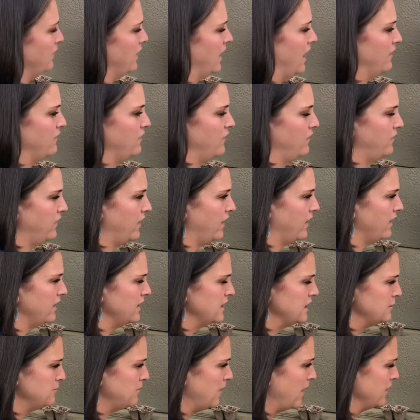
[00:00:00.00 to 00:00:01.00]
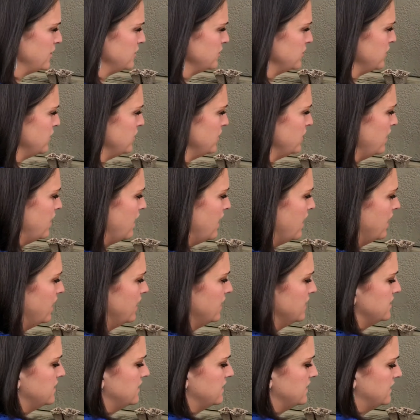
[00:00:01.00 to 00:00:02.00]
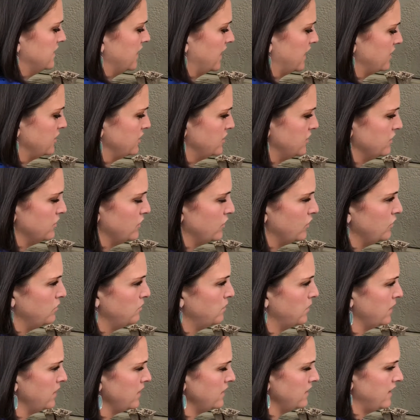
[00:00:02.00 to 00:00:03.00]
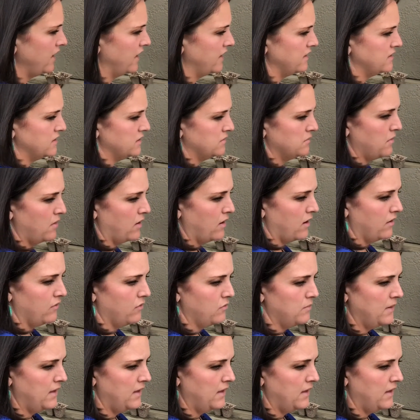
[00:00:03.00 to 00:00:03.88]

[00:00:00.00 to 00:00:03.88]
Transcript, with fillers: have a very special six-year-old birthday tomorrow. It will be